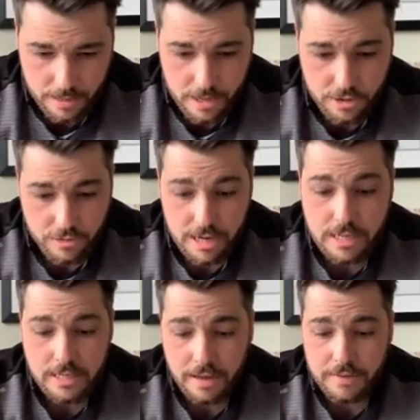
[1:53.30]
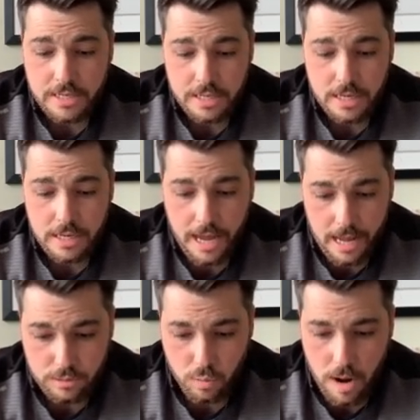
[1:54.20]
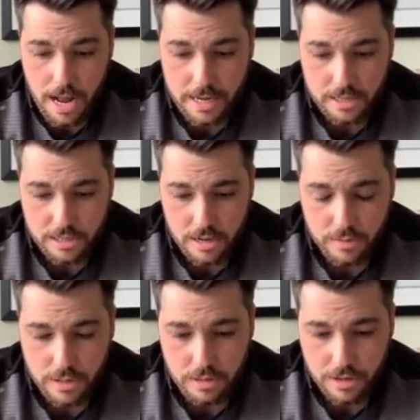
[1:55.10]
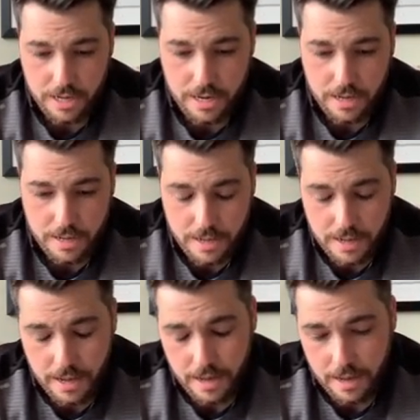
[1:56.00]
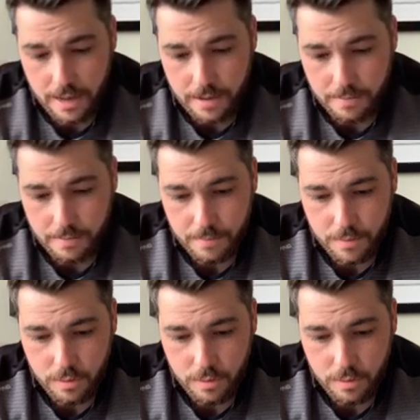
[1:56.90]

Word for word: this green's seventeen yards wide, so you're looking at um,